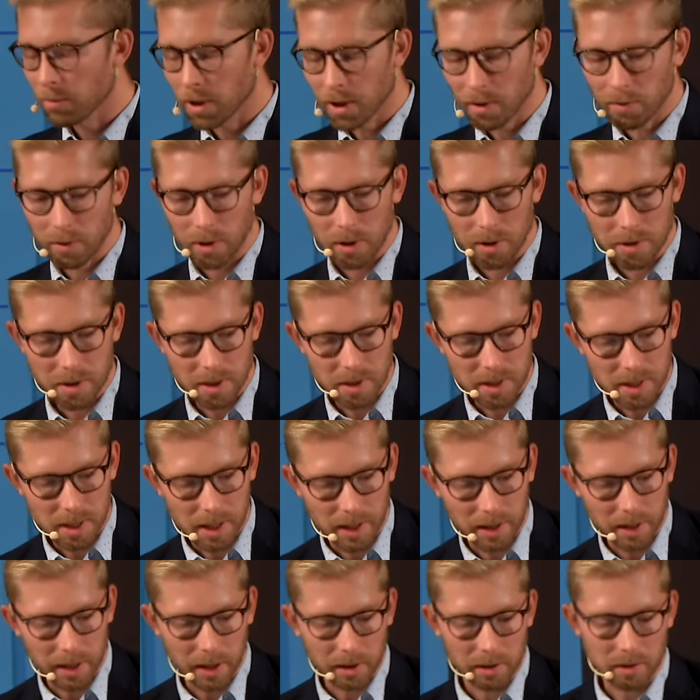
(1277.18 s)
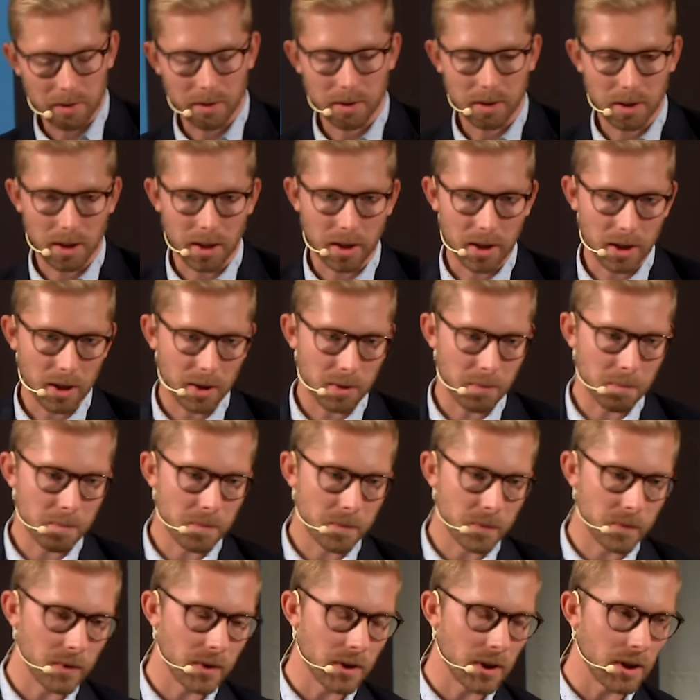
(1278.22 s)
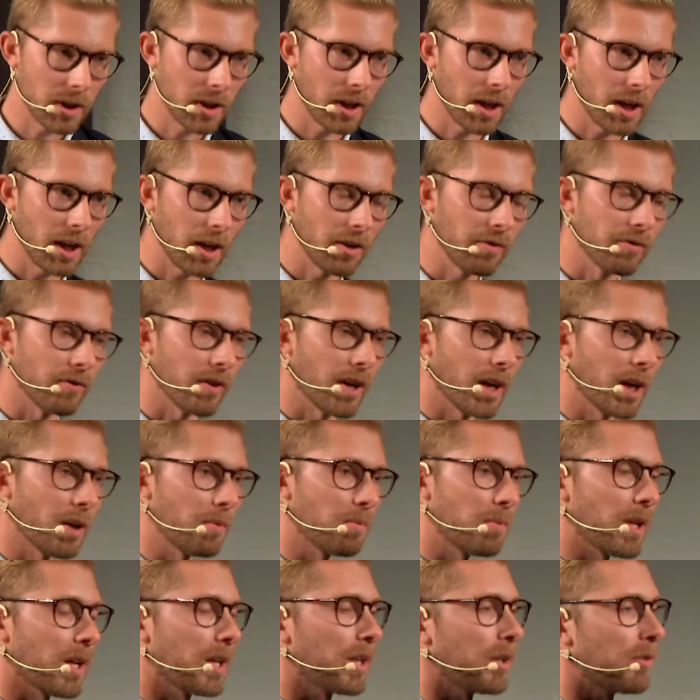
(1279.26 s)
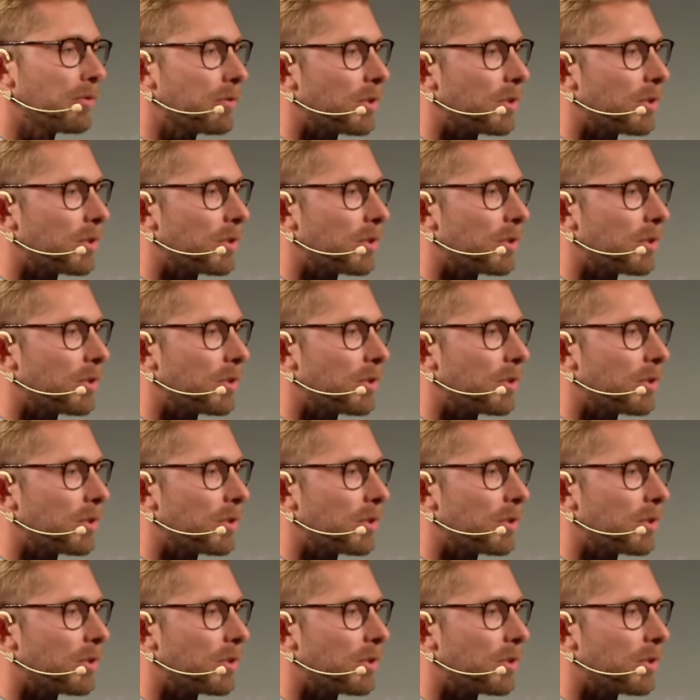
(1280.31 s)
we have also said that if iPlanner,